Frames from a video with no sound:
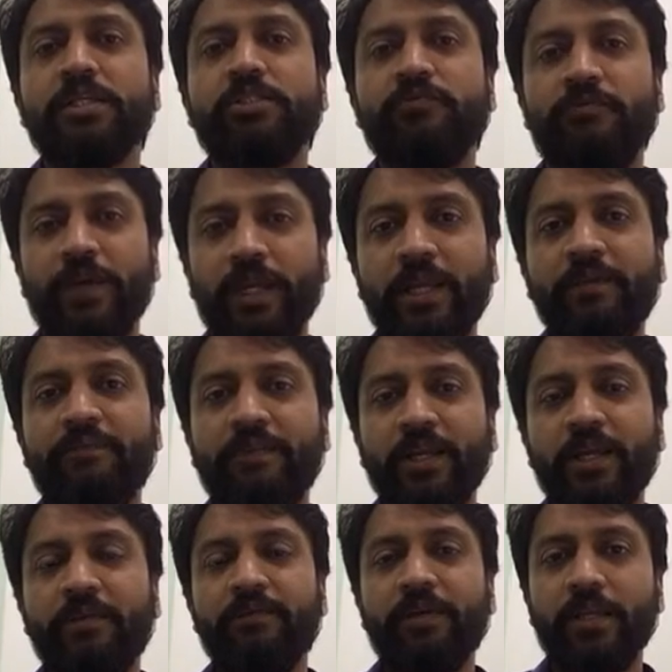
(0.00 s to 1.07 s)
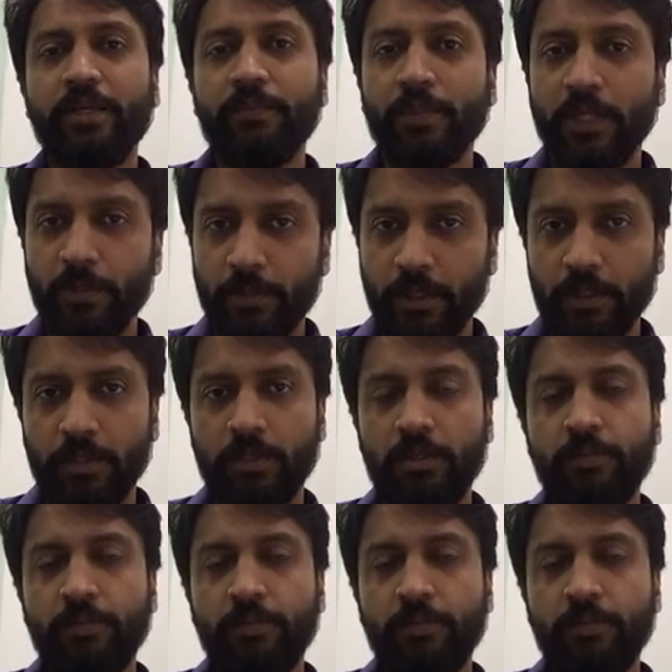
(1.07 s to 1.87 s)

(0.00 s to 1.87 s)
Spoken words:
is very minimal.